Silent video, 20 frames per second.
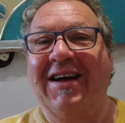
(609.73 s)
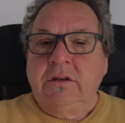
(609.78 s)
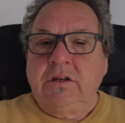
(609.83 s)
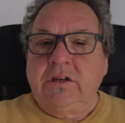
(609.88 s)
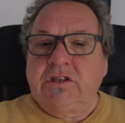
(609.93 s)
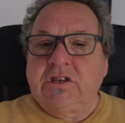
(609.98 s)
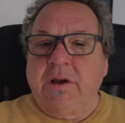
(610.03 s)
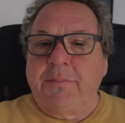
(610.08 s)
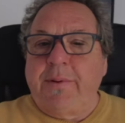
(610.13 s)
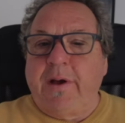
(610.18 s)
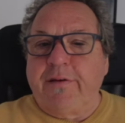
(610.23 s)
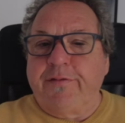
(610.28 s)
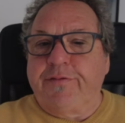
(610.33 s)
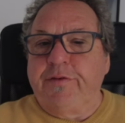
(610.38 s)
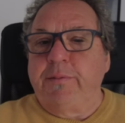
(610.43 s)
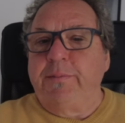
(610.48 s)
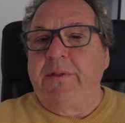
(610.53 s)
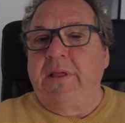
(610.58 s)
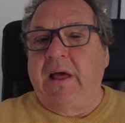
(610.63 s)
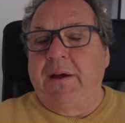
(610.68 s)
Just come back
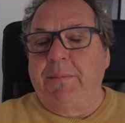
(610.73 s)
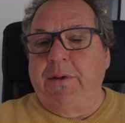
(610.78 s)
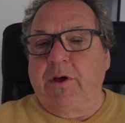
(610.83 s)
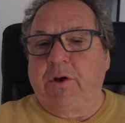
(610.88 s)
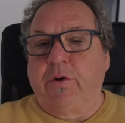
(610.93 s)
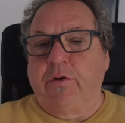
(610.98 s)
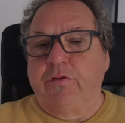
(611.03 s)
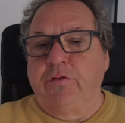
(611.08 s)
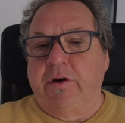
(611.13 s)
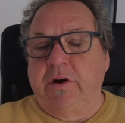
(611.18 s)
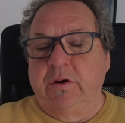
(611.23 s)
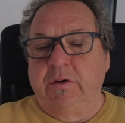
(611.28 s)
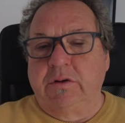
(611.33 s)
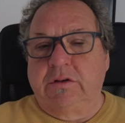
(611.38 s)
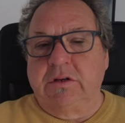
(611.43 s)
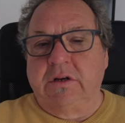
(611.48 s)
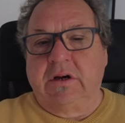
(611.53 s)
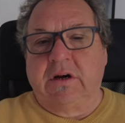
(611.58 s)
from the Hamlet Court Road.